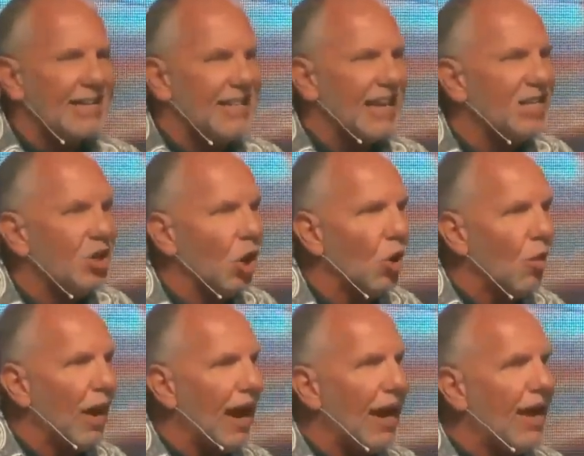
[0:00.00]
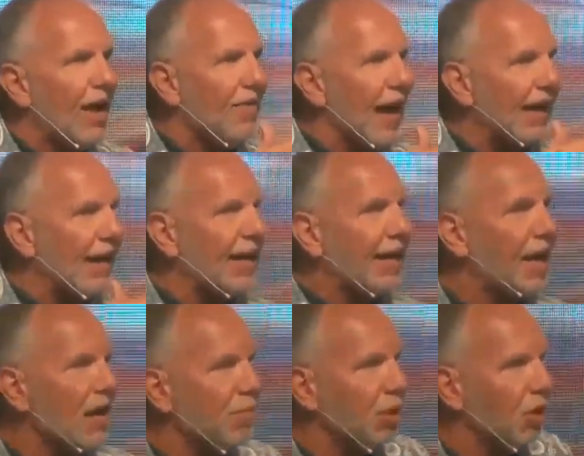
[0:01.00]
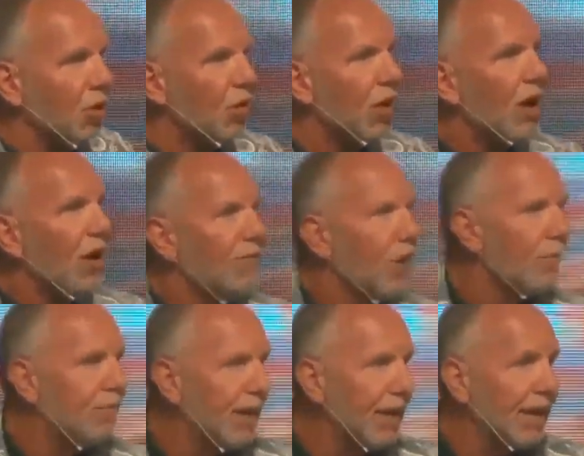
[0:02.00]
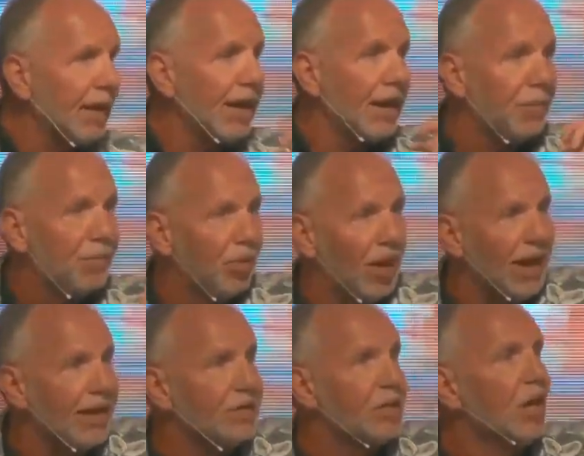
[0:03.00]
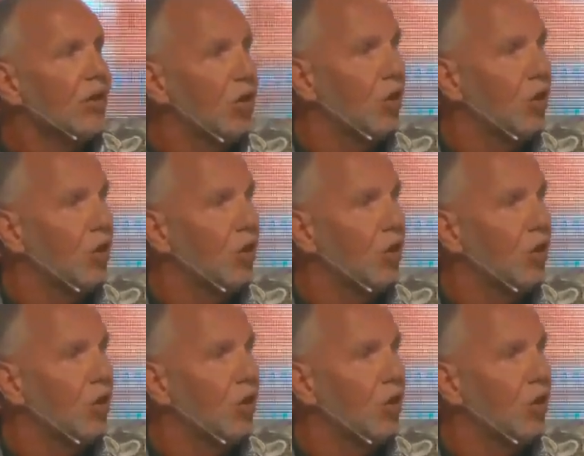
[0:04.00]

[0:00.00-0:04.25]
in your way that can keep you from being in a place to